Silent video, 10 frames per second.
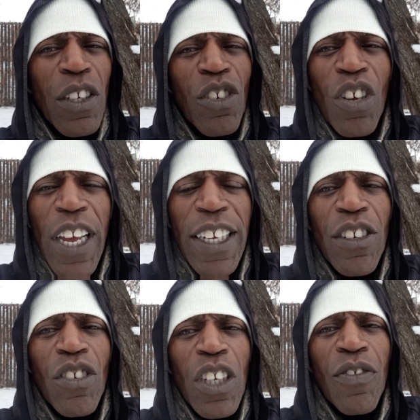
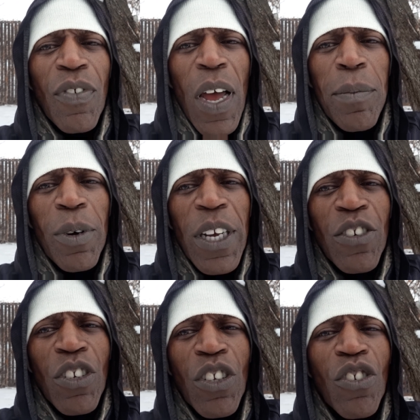change in
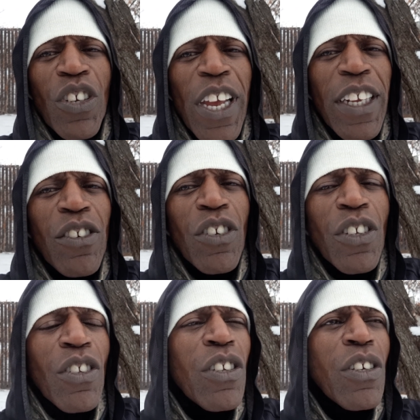vibration
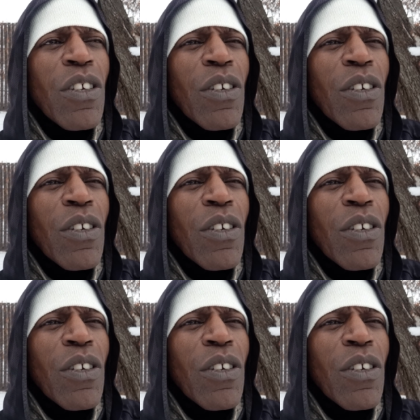changes